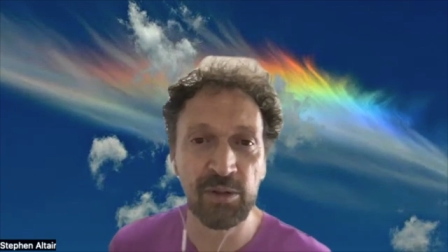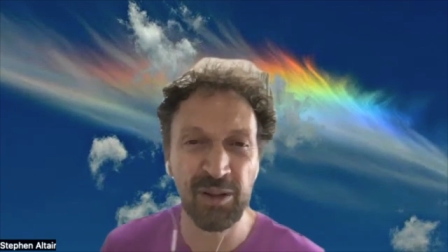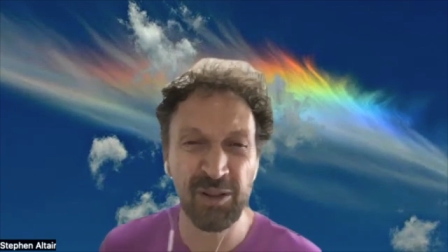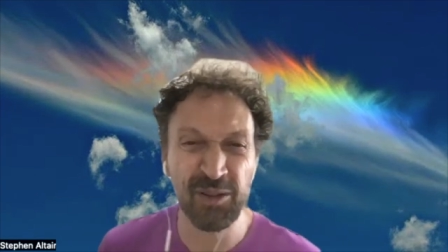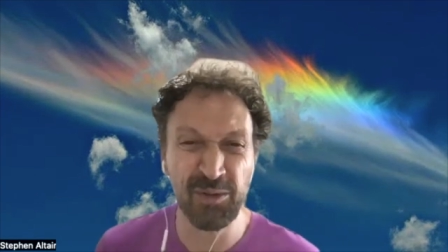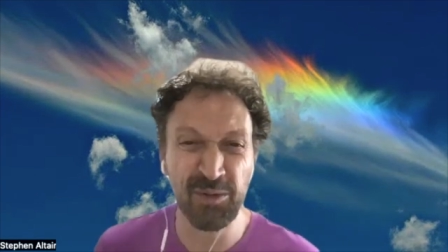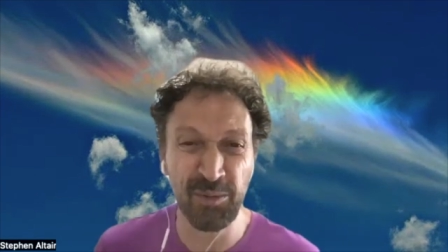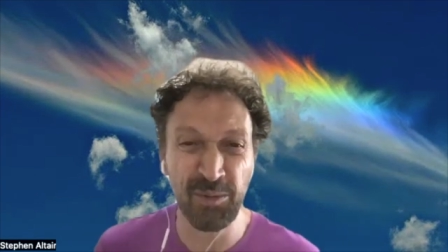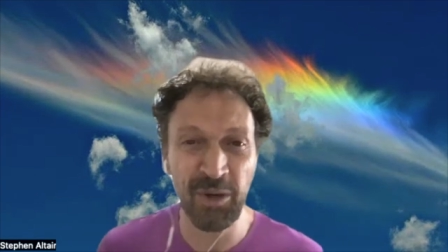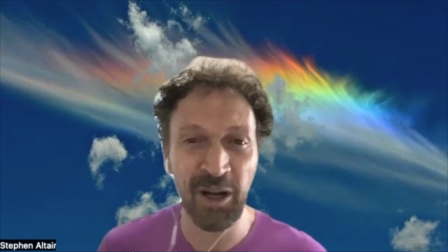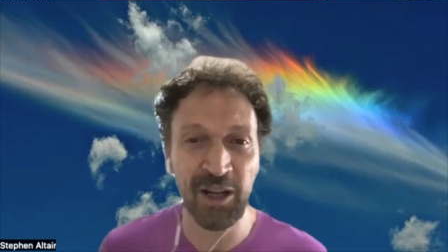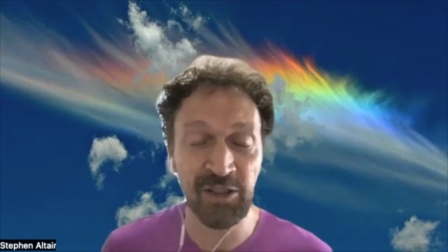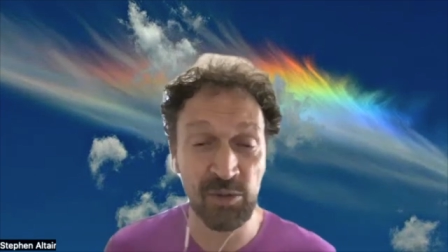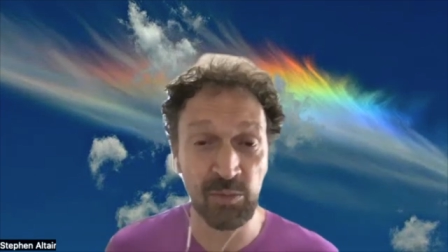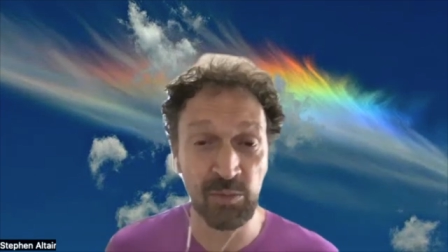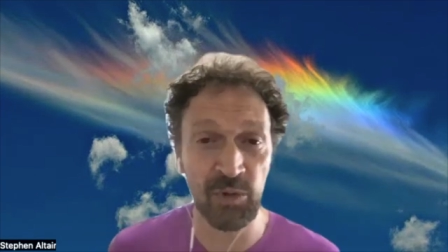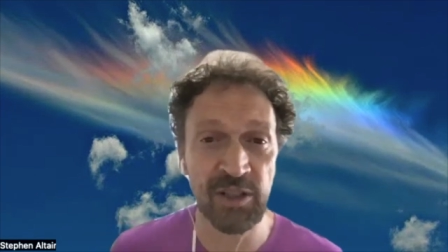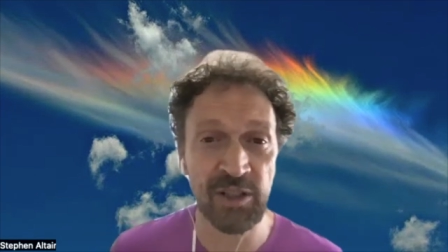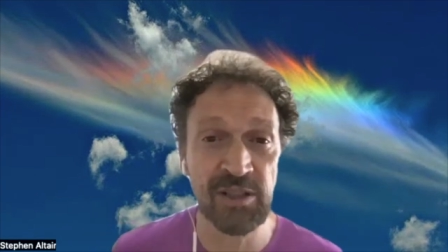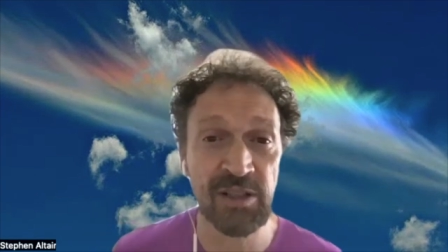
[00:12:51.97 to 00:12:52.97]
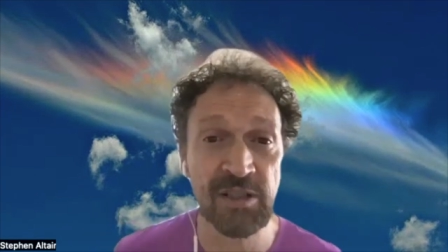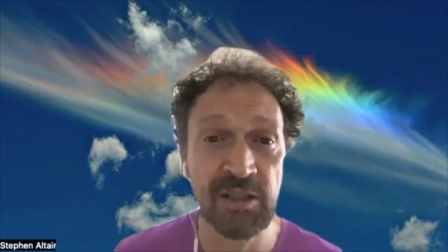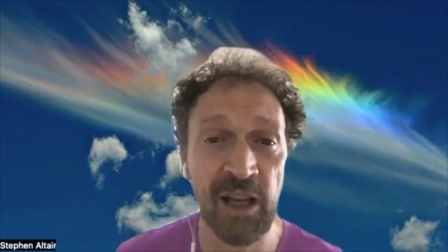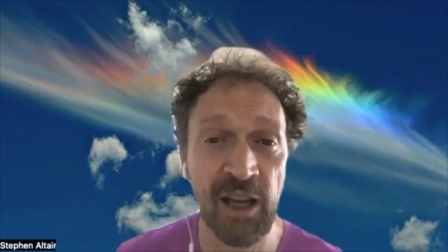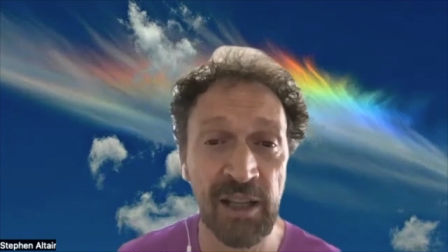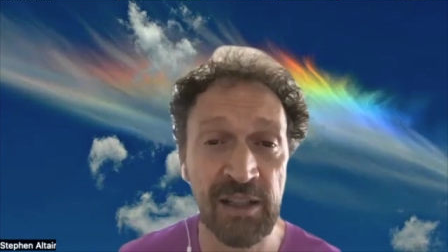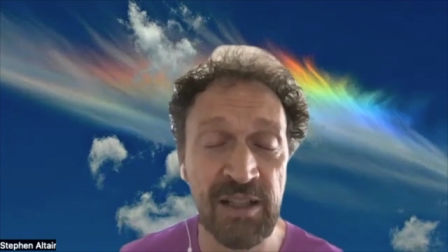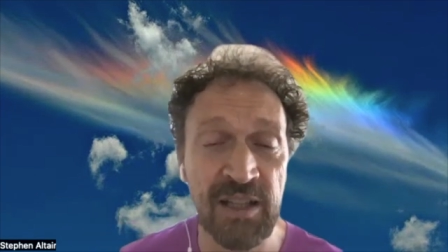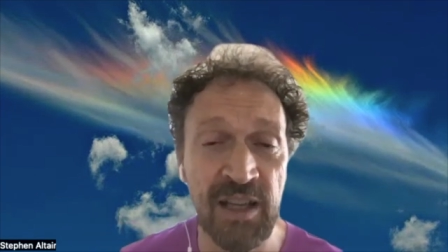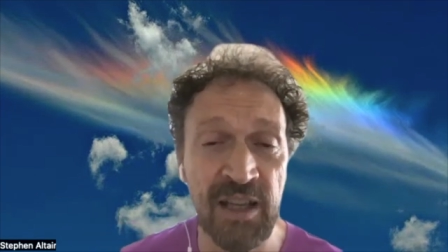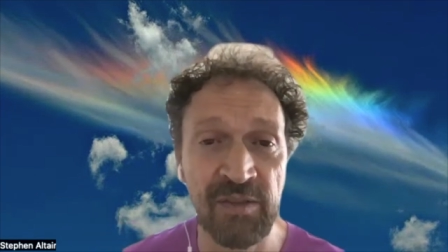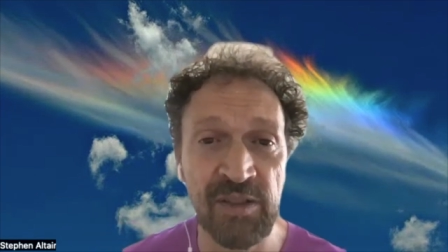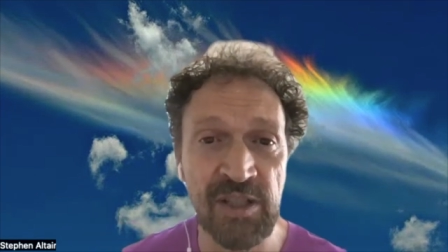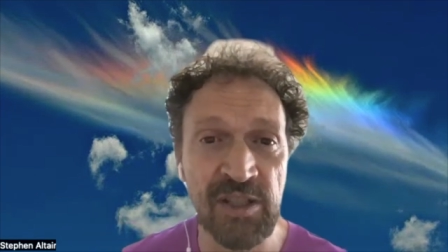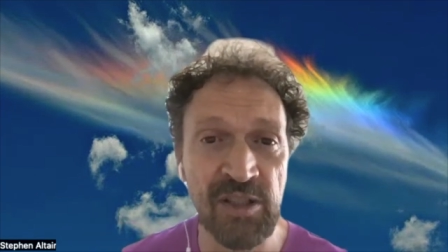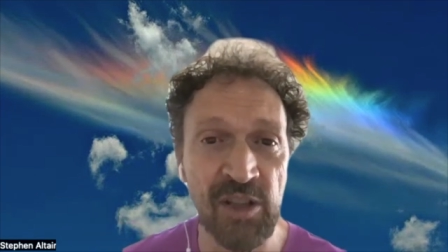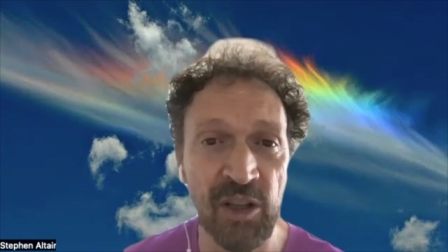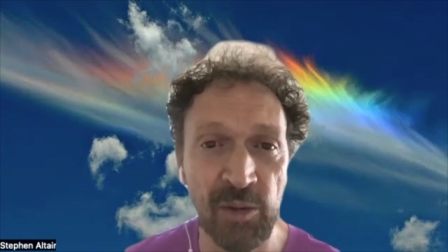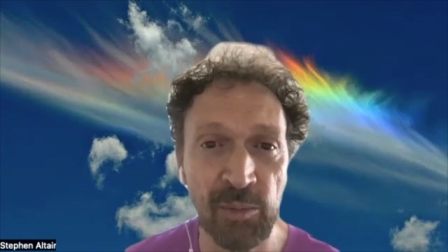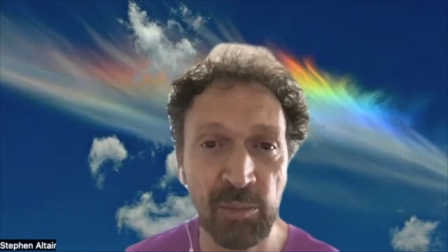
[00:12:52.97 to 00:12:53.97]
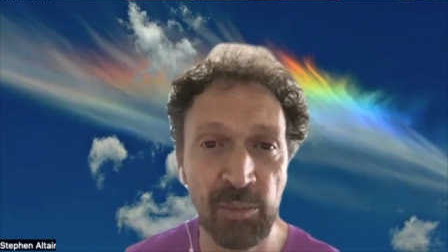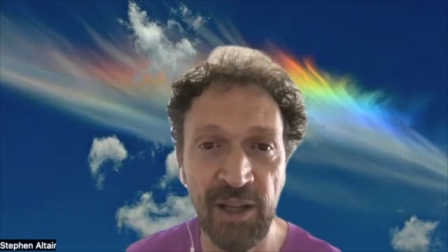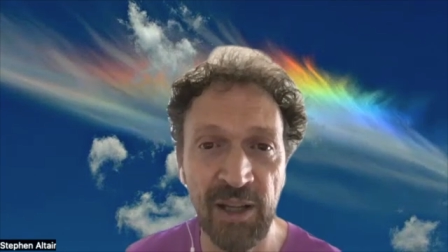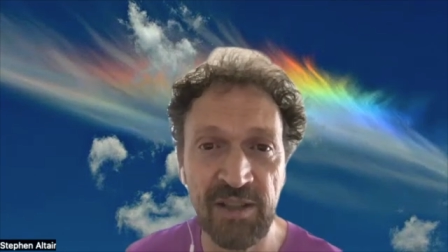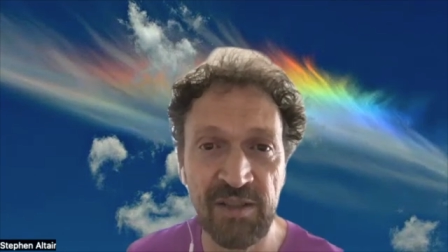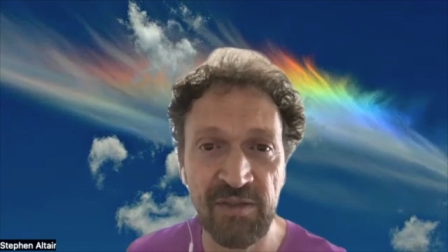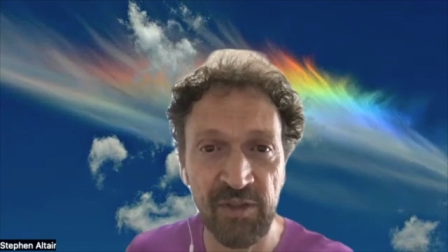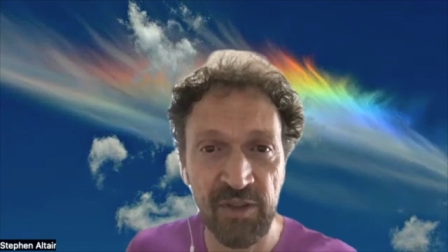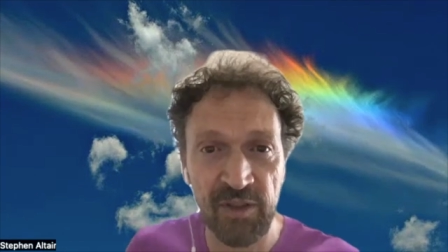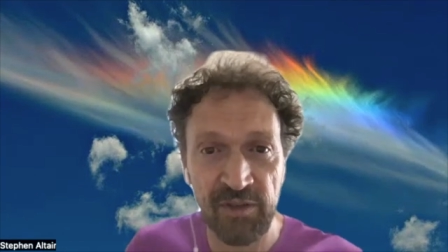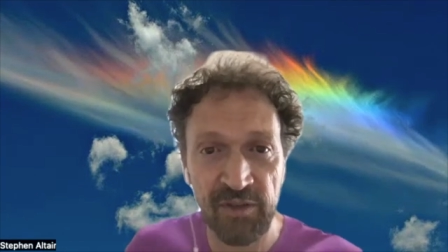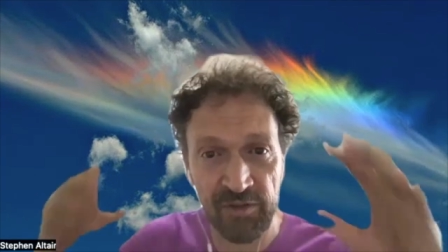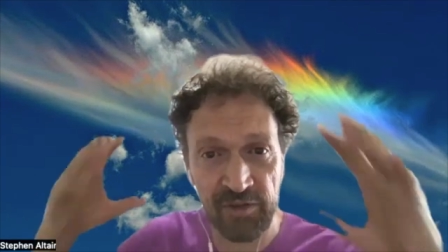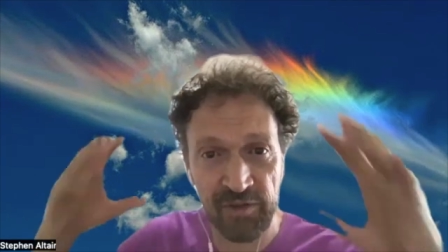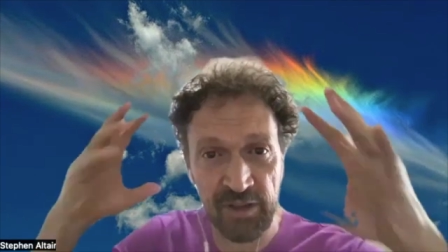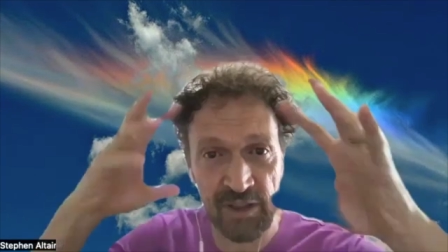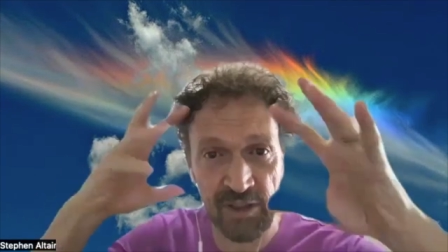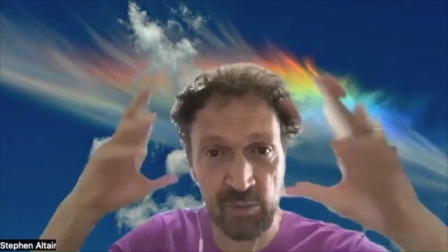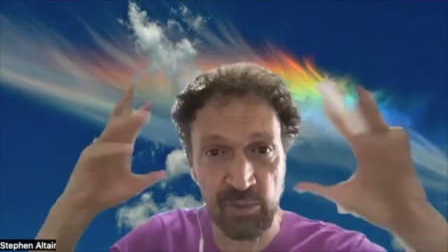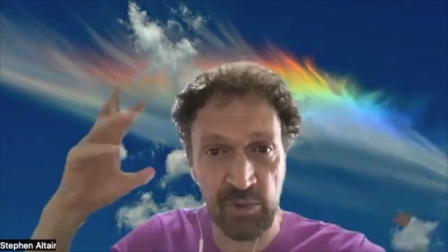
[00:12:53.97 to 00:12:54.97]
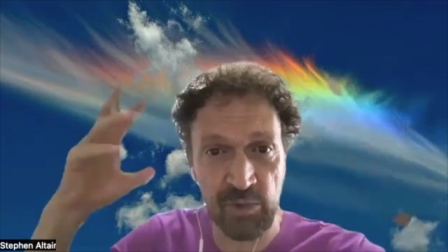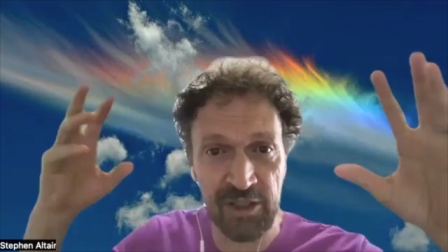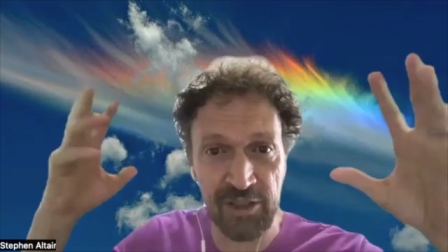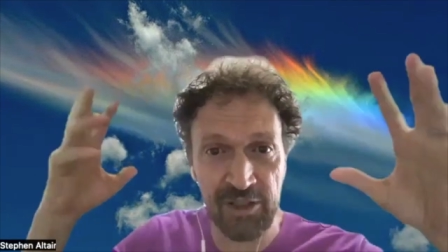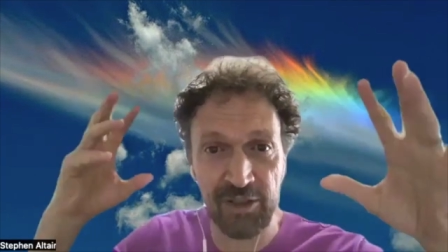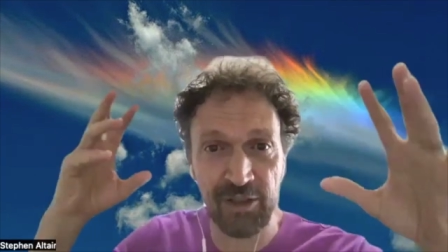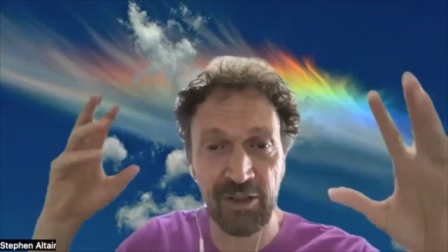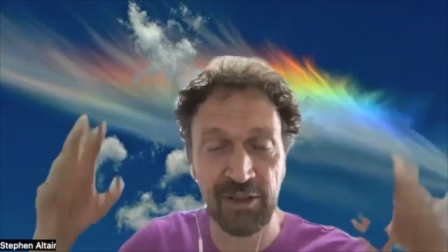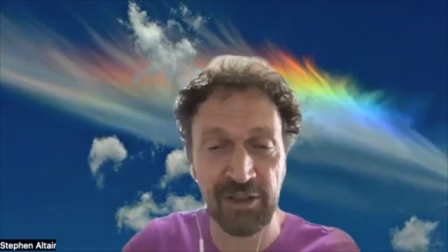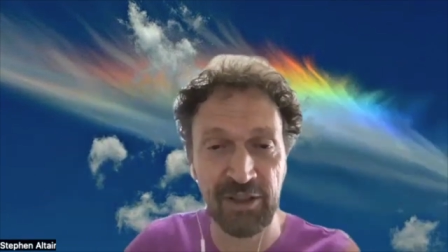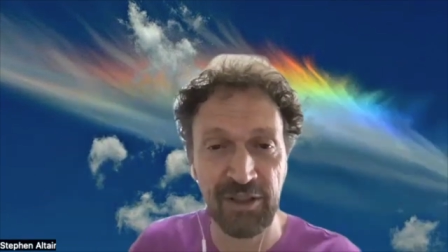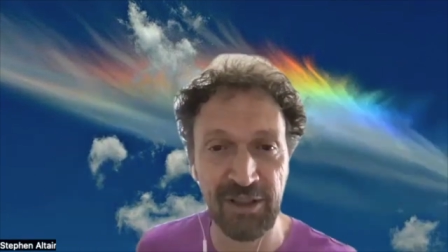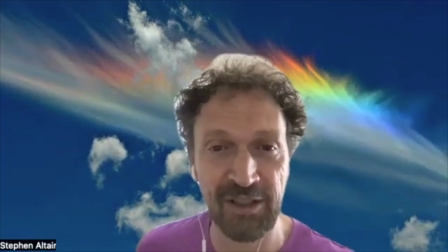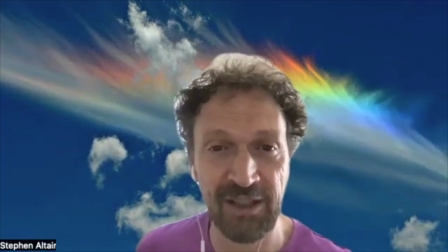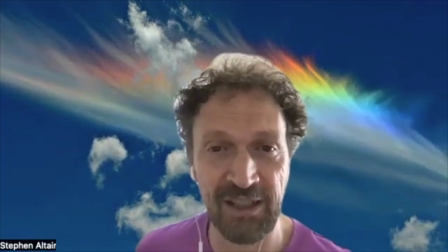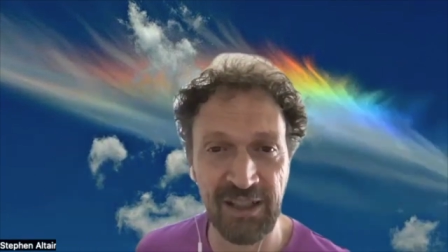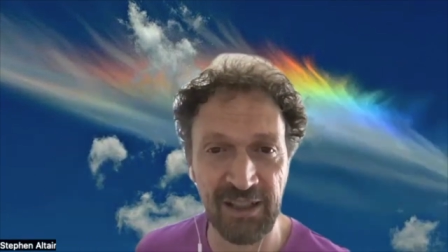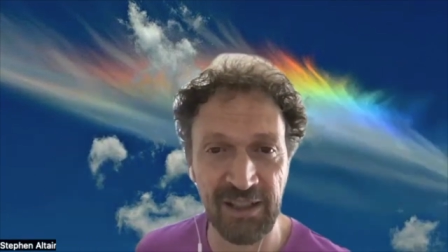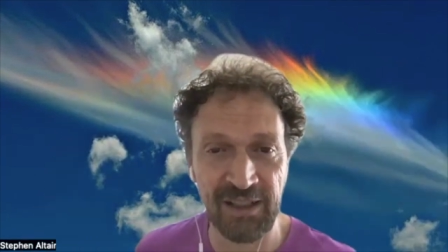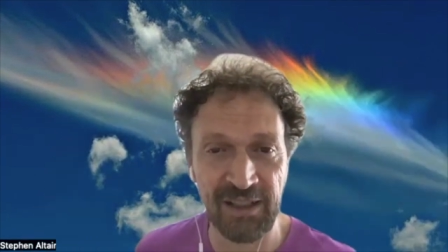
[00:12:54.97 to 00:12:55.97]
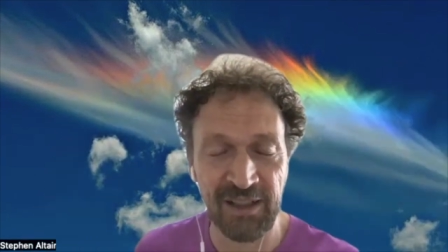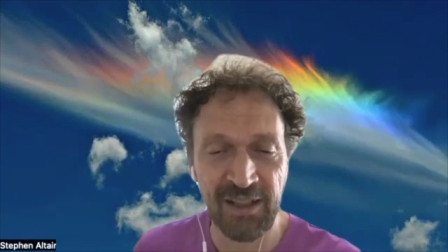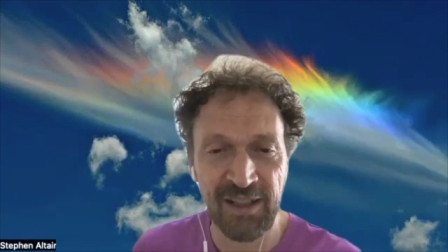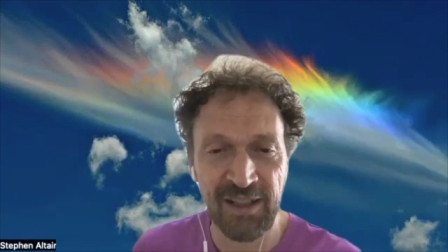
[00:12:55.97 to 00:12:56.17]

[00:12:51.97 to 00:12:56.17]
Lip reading: remind you what it's like to have a solid place for your feet where you're not in your head.